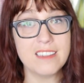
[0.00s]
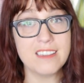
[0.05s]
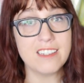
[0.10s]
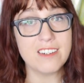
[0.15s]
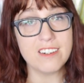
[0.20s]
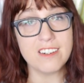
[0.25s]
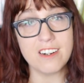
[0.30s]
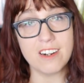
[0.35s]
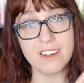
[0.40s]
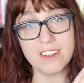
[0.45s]

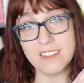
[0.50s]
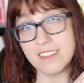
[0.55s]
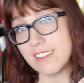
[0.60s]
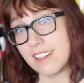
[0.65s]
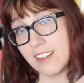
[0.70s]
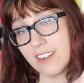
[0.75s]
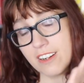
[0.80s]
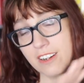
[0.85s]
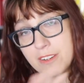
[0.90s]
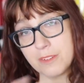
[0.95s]
There
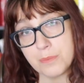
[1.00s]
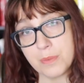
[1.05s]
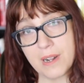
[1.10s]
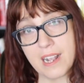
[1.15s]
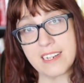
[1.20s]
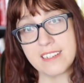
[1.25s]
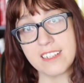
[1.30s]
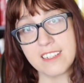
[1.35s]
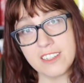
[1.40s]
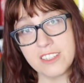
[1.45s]
are
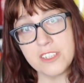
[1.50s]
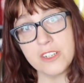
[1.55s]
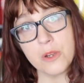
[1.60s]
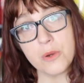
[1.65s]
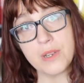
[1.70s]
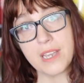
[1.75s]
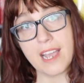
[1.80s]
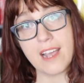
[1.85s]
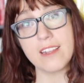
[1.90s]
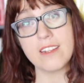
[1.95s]
practically
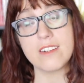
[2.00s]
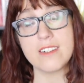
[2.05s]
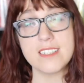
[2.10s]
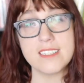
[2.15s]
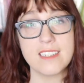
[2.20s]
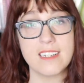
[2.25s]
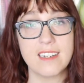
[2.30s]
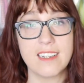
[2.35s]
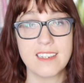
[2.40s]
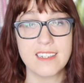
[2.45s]
no
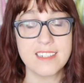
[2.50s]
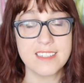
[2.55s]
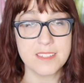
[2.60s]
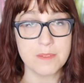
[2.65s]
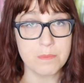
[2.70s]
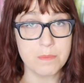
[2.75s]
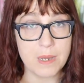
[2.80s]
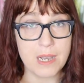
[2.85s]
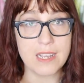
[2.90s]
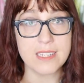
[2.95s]
calories in it. It's
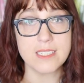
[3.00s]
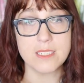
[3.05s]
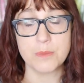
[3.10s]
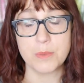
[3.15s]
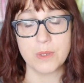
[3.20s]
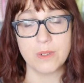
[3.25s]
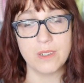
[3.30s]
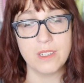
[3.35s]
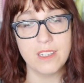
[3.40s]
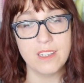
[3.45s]

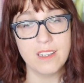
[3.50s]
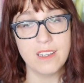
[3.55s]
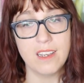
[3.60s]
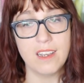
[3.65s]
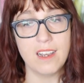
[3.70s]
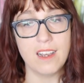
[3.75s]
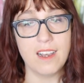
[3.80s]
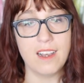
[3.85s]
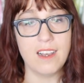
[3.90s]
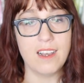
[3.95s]
impossible.
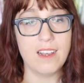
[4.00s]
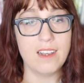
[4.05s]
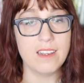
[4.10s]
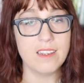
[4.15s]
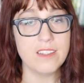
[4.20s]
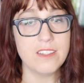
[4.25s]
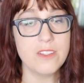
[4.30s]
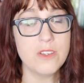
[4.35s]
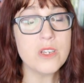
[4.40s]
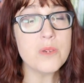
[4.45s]

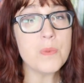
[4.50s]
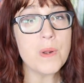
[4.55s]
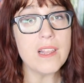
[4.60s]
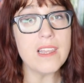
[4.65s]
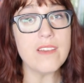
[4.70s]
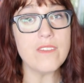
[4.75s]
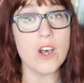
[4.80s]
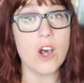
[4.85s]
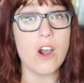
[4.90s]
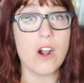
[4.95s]
You could
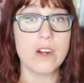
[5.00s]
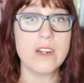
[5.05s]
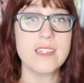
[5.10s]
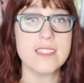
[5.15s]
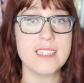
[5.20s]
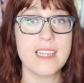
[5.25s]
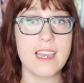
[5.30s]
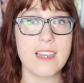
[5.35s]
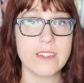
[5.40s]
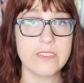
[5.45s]
probably have a heart
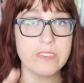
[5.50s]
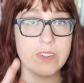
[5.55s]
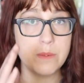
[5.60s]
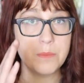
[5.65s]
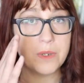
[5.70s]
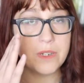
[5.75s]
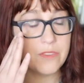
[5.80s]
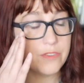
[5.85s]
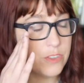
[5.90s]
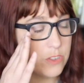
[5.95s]
attack
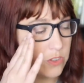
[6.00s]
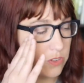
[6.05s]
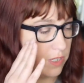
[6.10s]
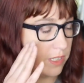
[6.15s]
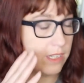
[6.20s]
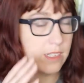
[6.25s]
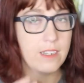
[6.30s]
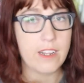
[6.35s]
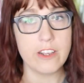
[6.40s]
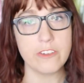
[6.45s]
from it if you
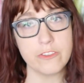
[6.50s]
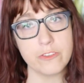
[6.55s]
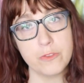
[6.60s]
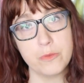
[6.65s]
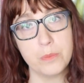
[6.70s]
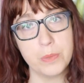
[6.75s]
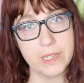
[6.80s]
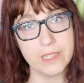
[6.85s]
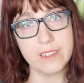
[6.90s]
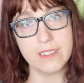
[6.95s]
drink enough,
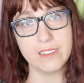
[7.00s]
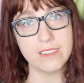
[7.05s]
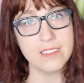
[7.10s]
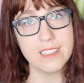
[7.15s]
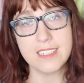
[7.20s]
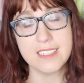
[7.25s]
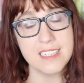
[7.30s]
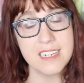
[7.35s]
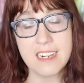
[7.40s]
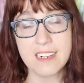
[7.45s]
but
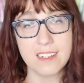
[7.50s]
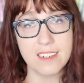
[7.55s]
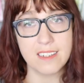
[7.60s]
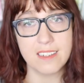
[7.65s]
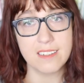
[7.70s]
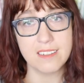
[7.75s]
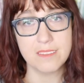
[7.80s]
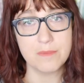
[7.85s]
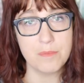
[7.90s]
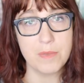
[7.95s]
it's not
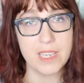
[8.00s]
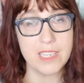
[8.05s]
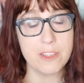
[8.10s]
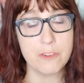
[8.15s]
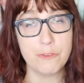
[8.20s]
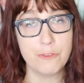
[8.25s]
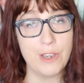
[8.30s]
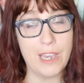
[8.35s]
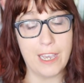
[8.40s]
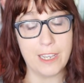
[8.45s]
gonna make you
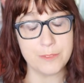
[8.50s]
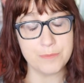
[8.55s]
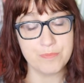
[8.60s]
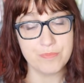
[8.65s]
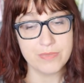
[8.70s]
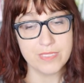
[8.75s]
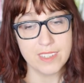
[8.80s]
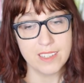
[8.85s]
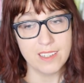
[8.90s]
fat.